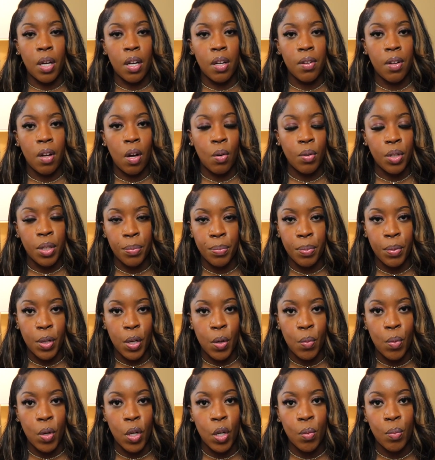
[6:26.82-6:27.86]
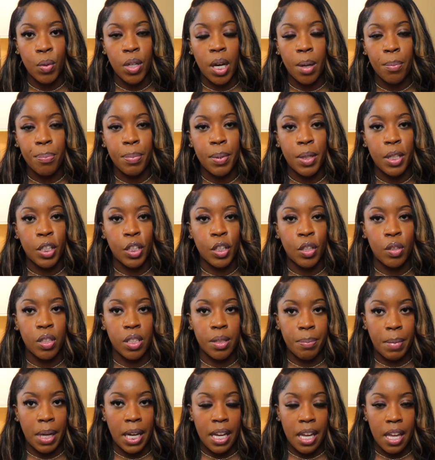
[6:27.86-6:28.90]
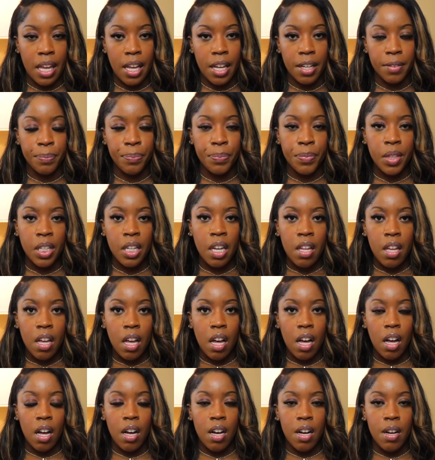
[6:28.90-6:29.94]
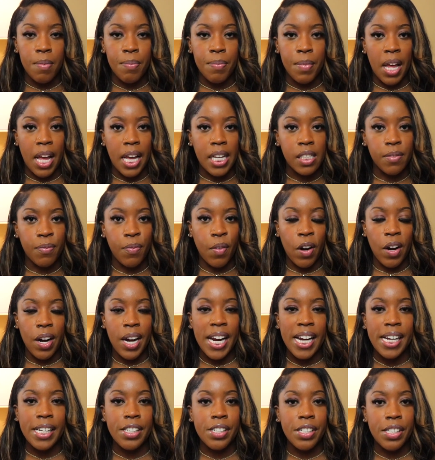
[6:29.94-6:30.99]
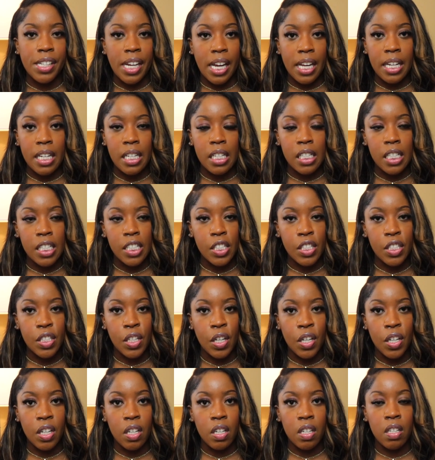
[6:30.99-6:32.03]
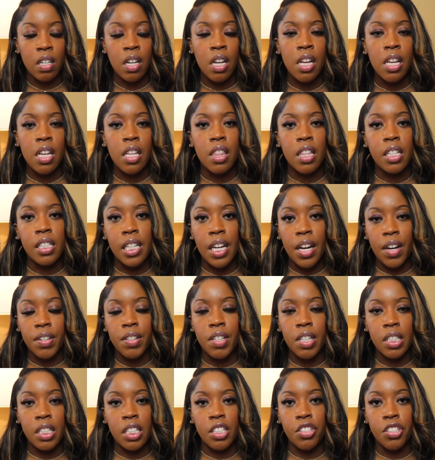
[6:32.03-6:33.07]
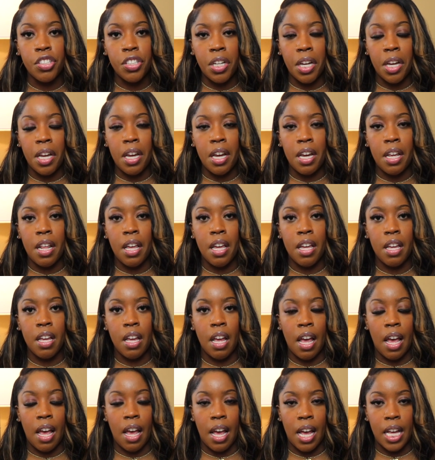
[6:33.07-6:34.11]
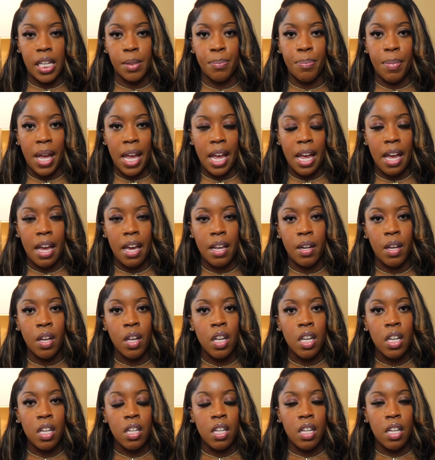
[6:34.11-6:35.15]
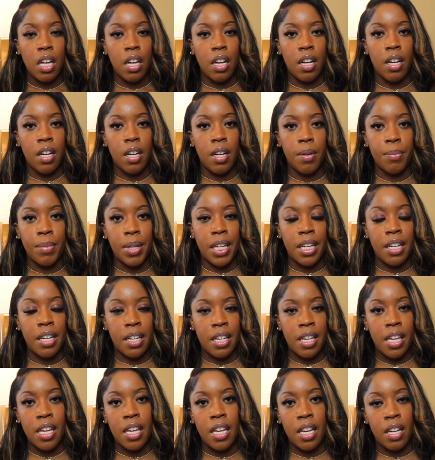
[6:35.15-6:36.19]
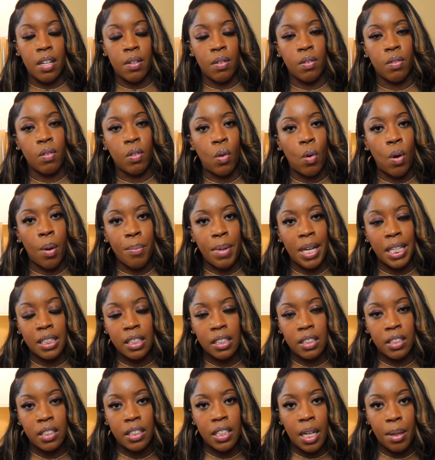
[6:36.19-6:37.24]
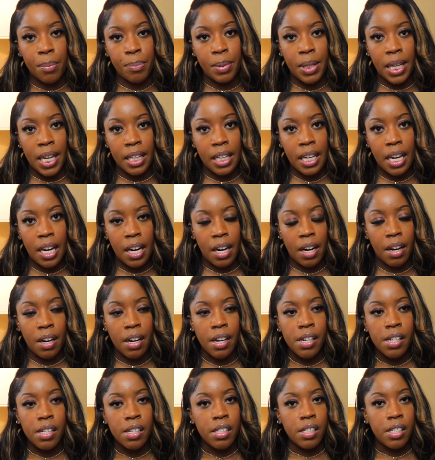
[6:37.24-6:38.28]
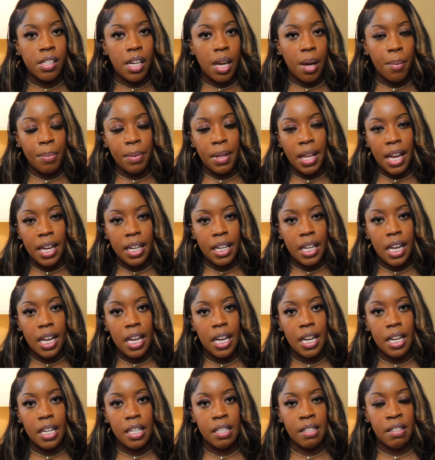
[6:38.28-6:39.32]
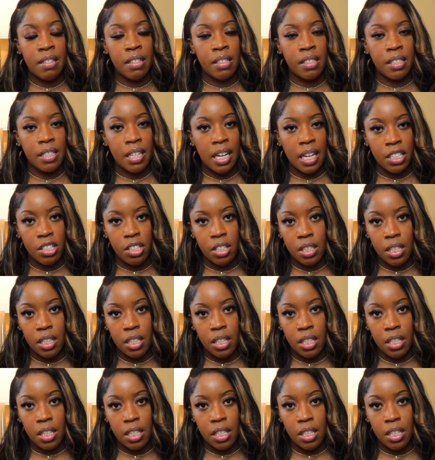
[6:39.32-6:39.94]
holding pretty well when I put curls in my head. As far as shedding concerned, this hair doesn't shed as bad. And again, going back to the jet black hair, jet black does not